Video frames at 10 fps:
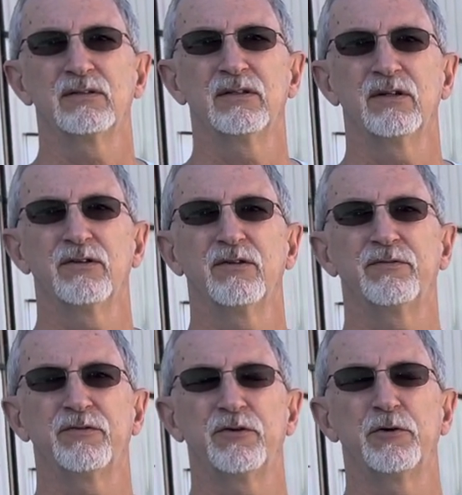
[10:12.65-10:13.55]
you know, the
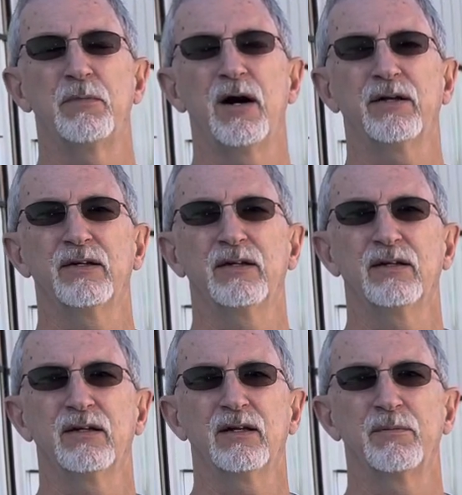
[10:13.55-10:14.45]
full Monty,
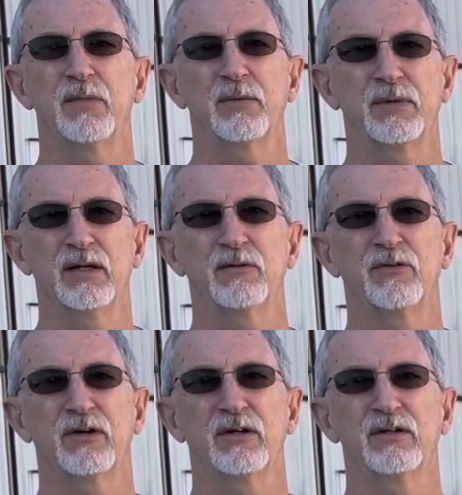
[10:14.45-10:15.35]
and I'm getting
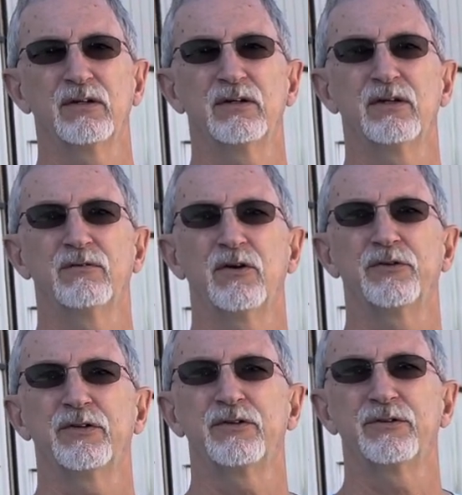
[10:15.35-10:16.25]
very good voltage.